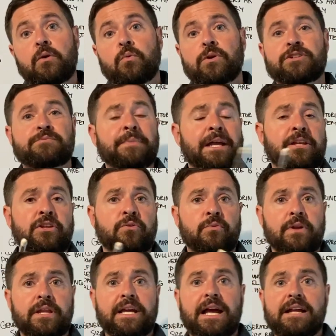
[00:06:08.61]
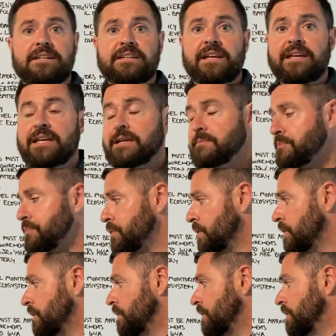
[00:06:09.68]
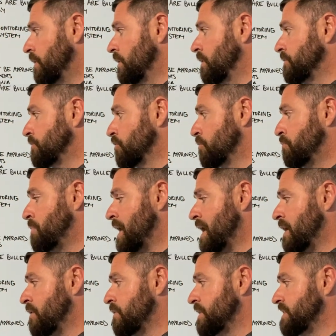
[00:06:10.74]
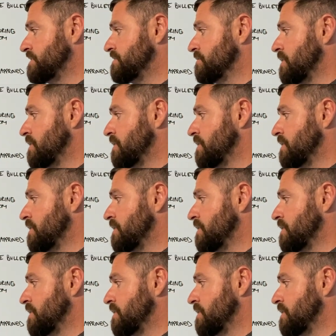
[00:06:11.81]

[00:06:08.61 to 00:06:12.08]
which meant you really had to keep your batteries,